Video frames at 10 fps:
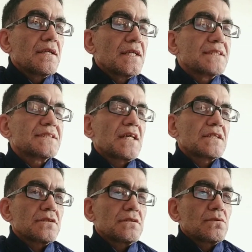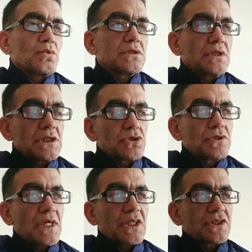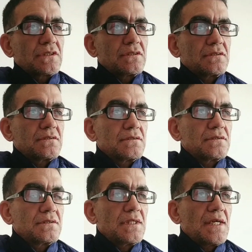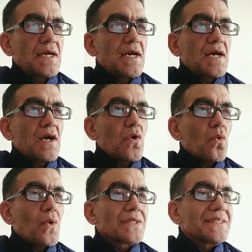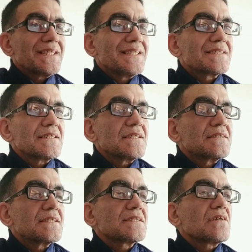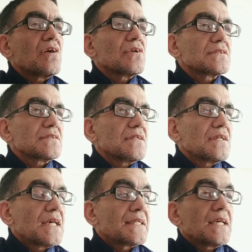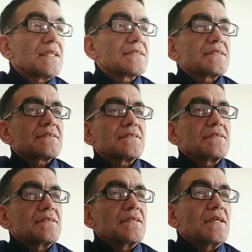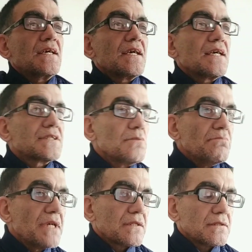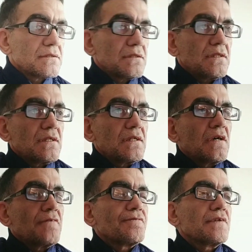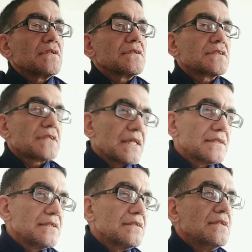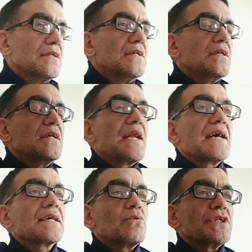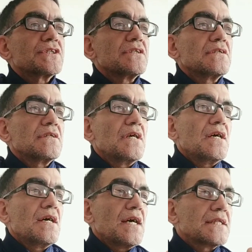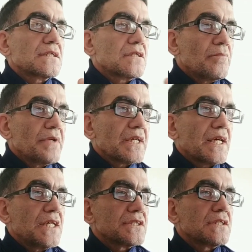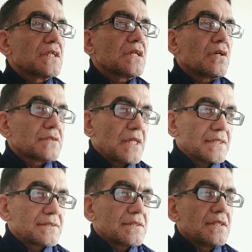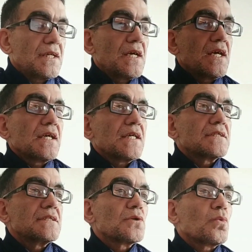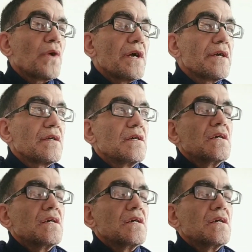let's start with the introduction. What is discourse analysis? It's a method of studying language and communication in context. It is a way